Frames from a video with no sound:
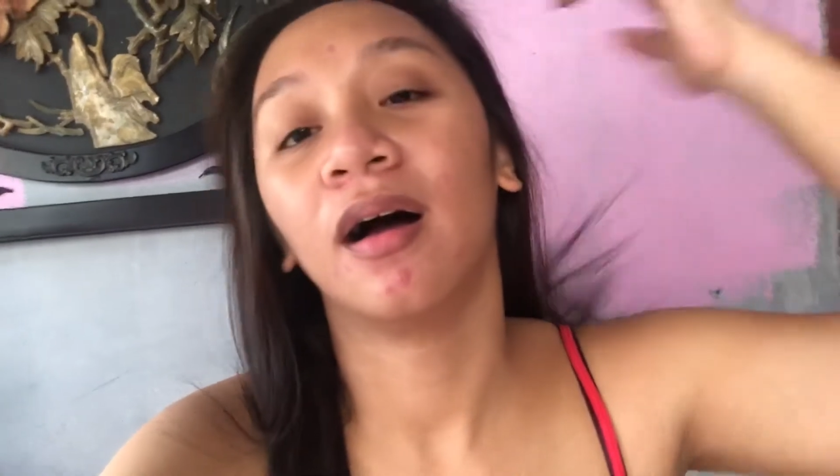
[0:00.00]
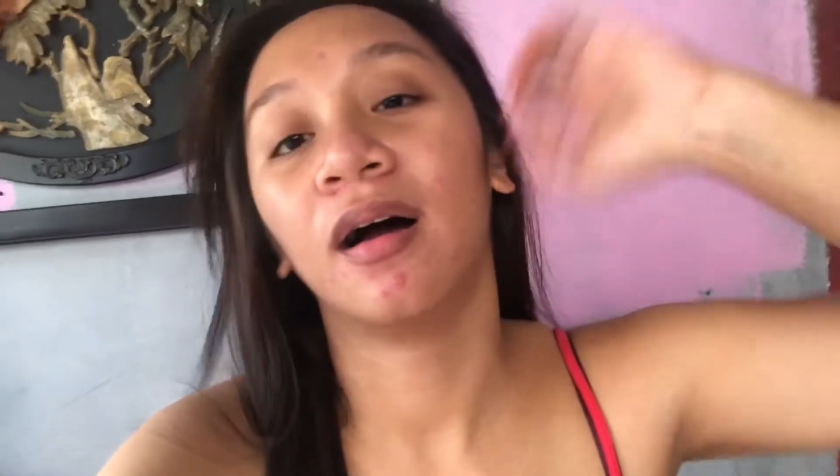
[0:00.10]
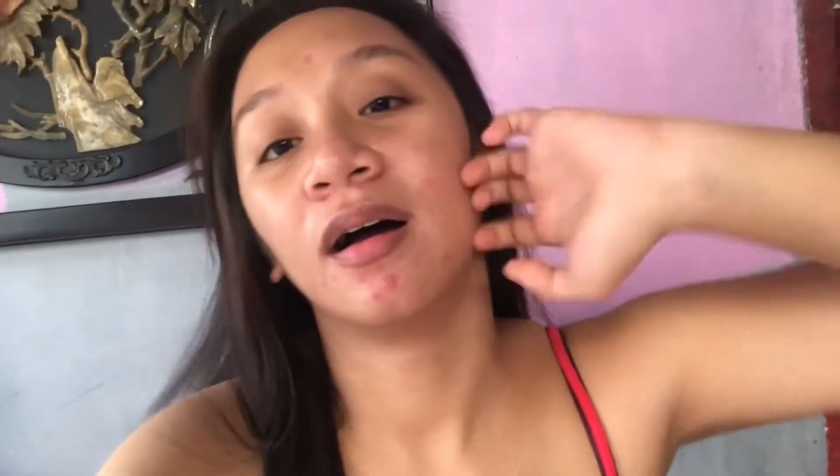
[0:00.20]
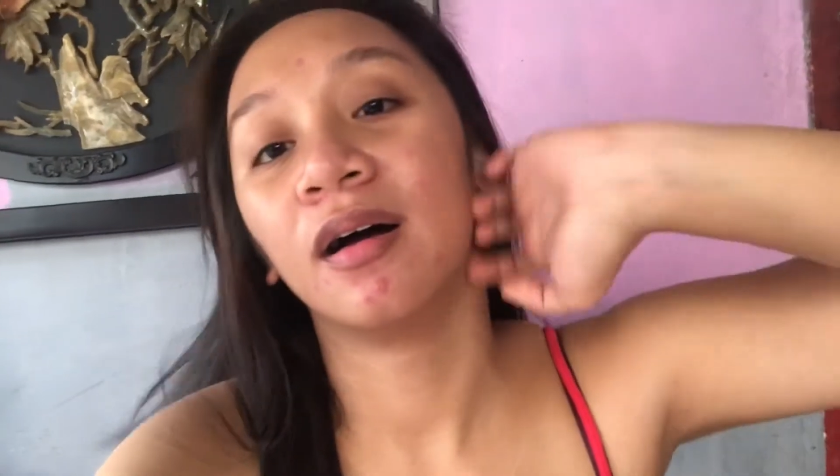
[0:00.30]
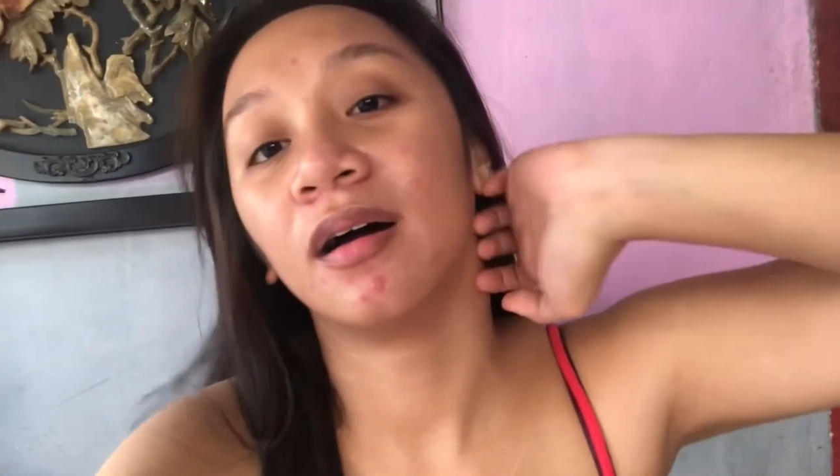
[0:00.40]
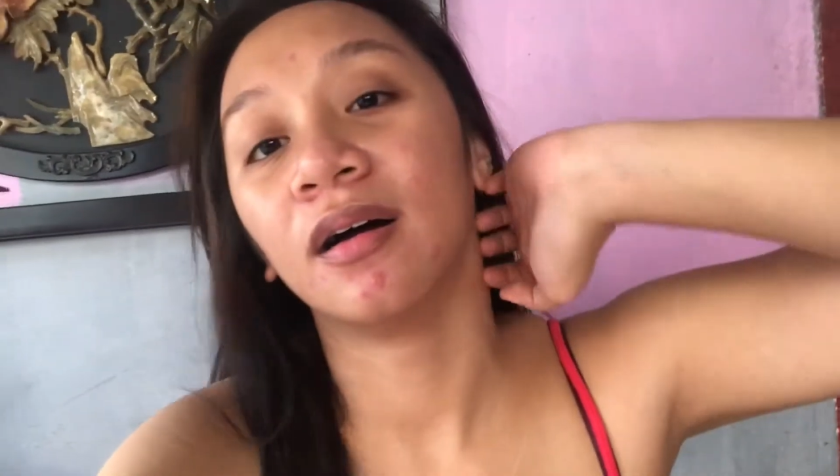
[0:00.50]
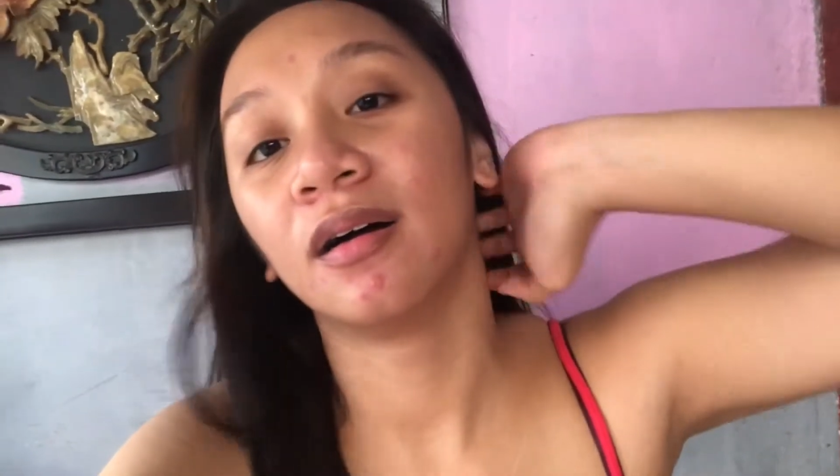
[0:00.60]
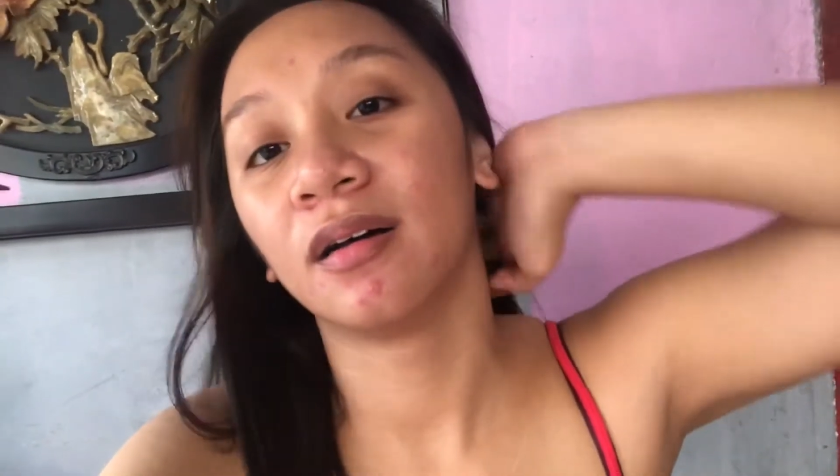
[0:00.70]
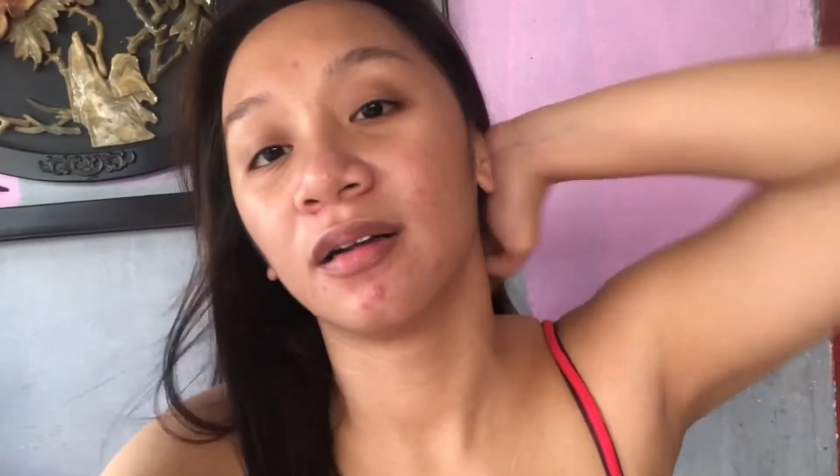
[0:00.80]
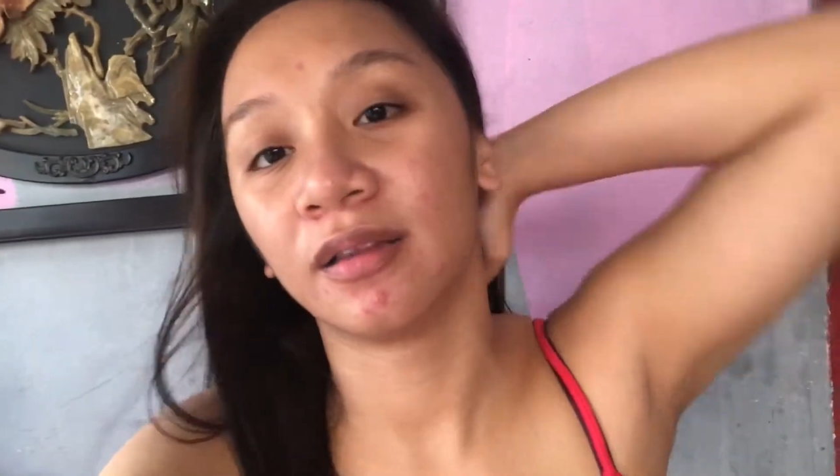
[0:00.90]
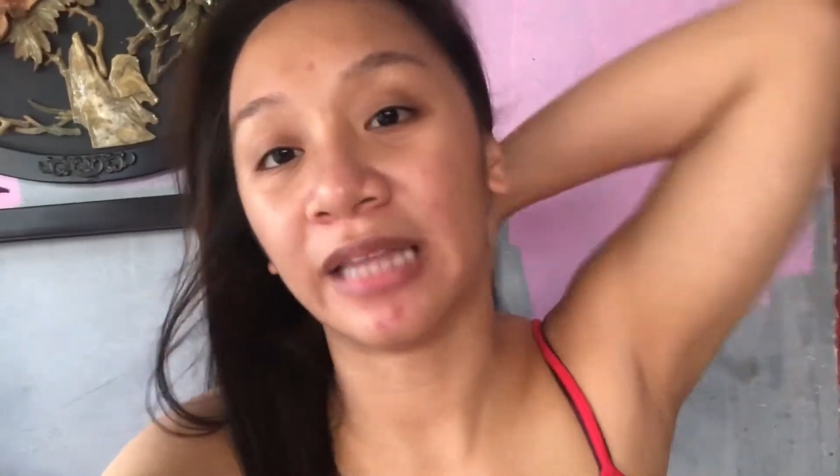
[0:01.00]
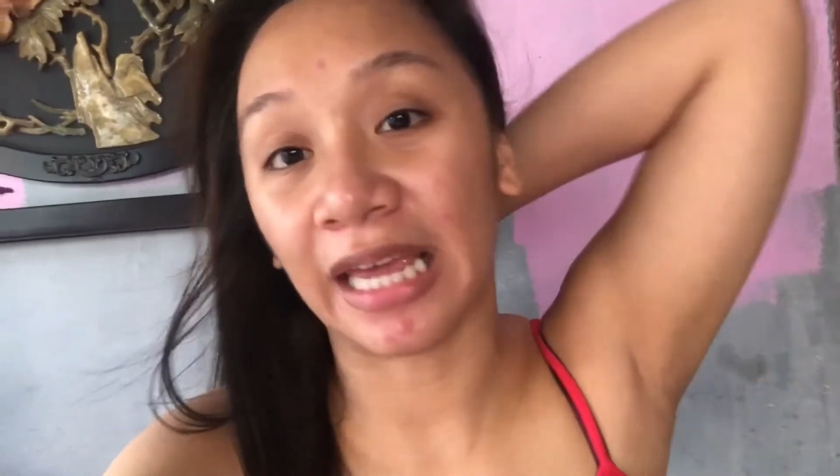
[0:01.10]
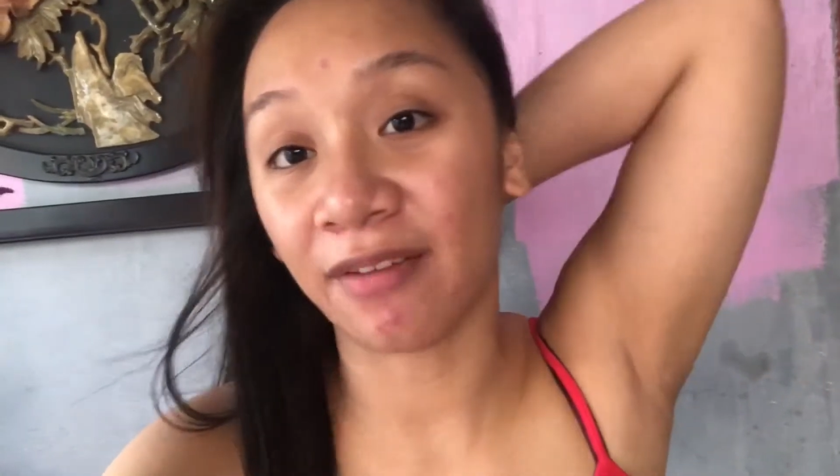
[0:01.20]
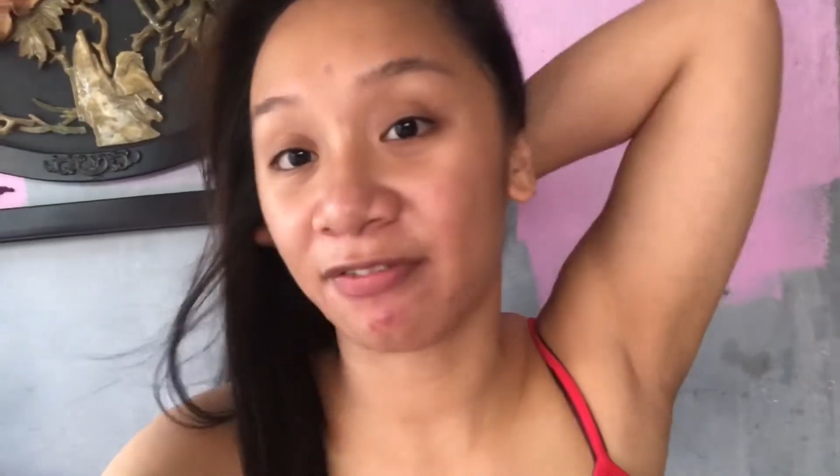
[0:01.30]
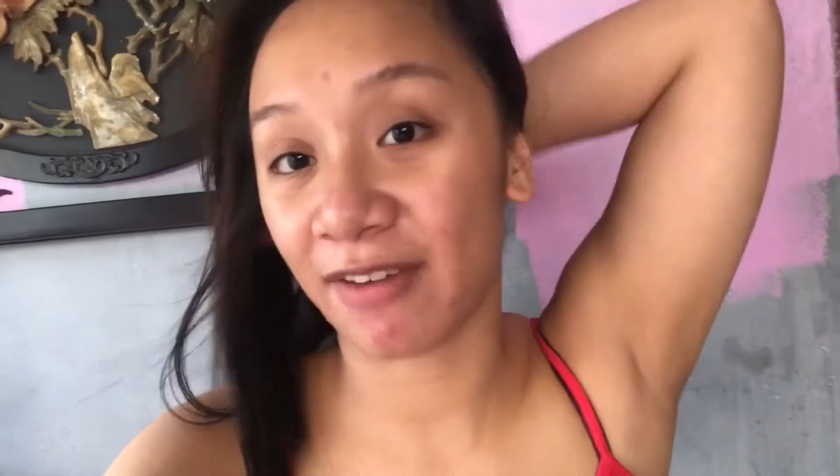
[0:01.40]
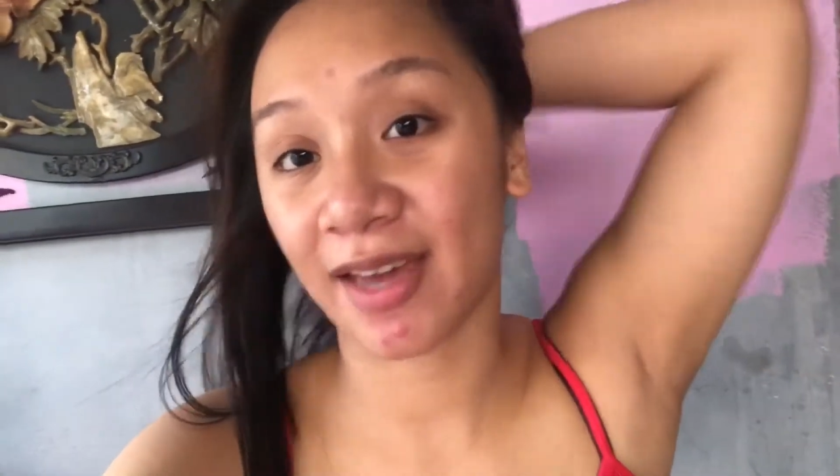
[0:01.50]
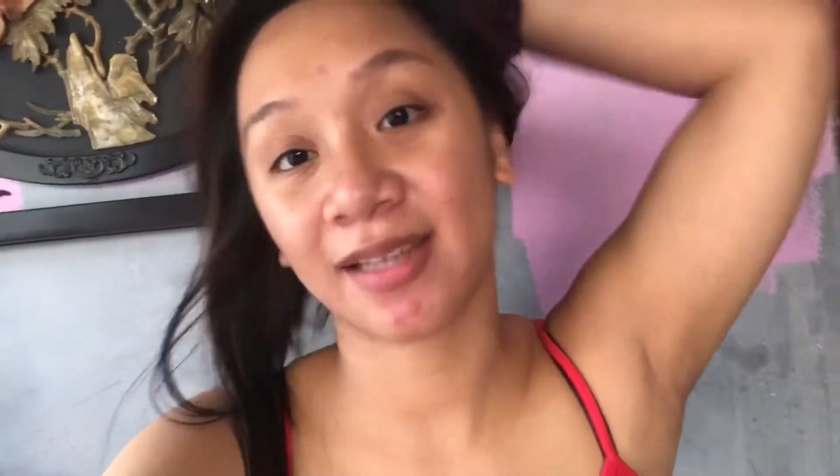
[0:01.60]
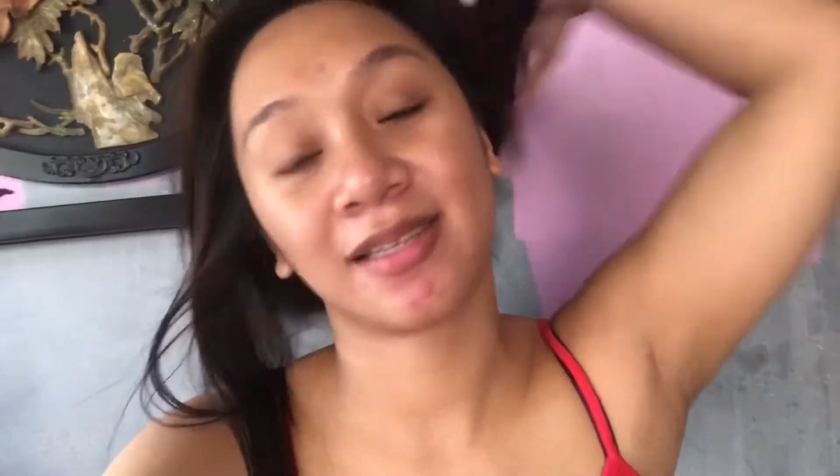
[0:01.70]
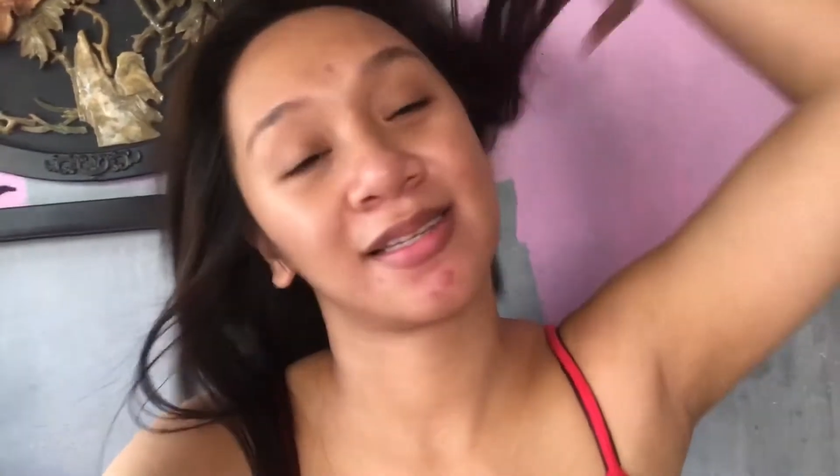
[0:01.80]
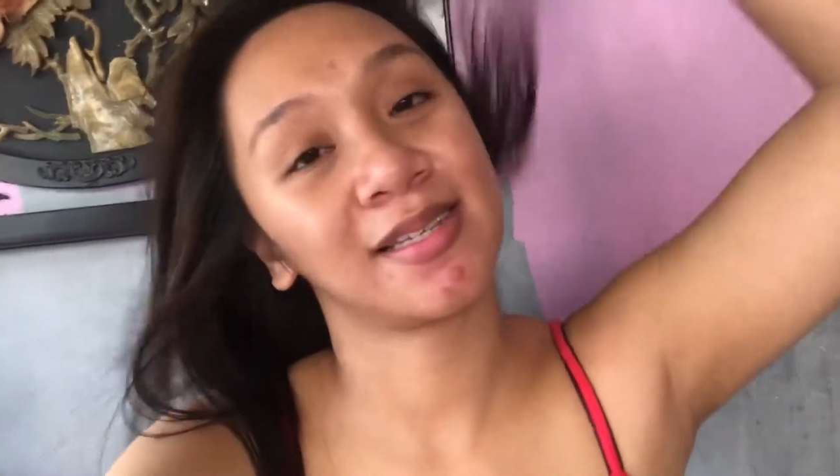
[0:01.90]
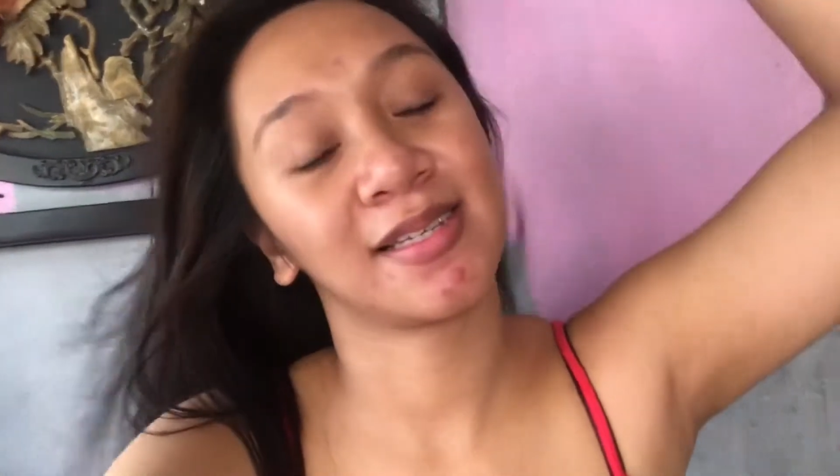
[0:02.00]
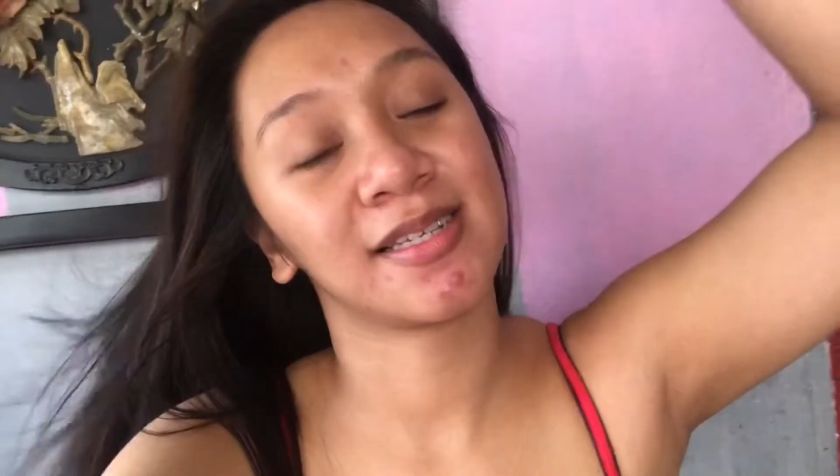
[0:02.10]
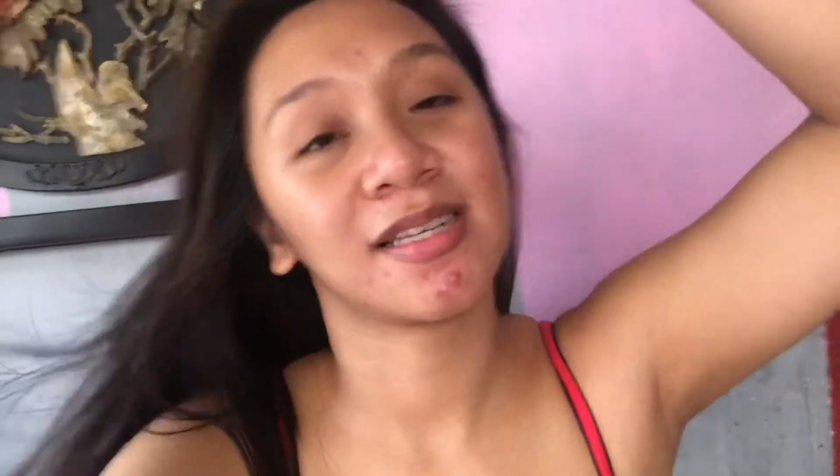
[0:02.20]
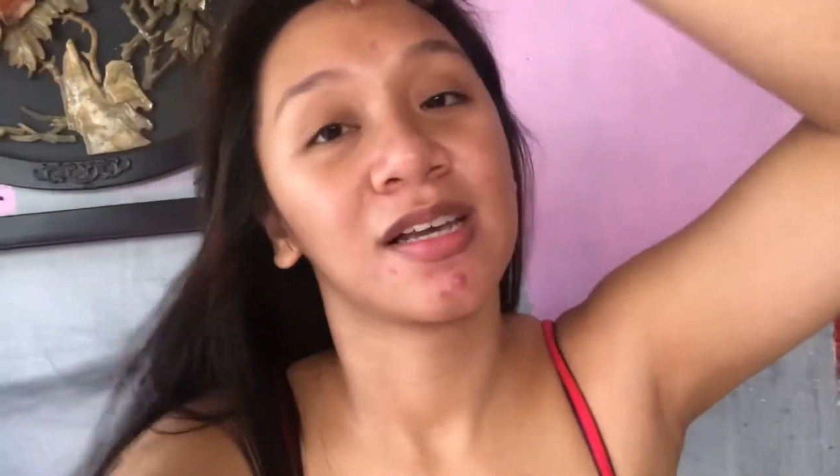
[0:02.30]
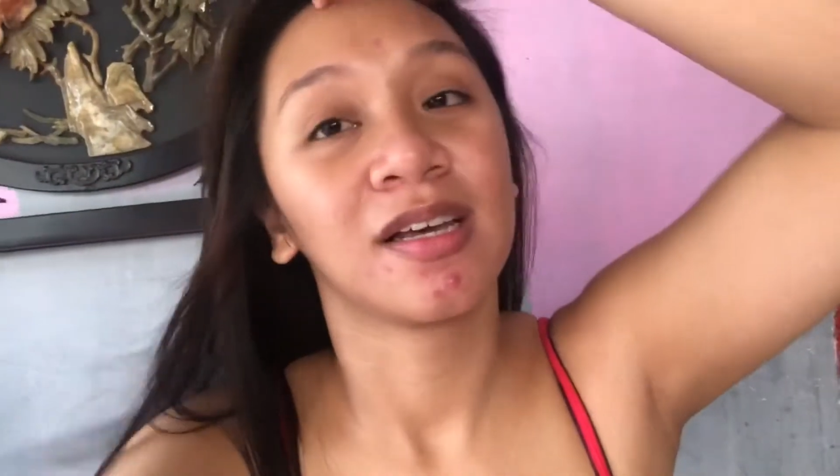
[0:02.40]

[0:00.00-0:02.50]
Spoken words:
the effects.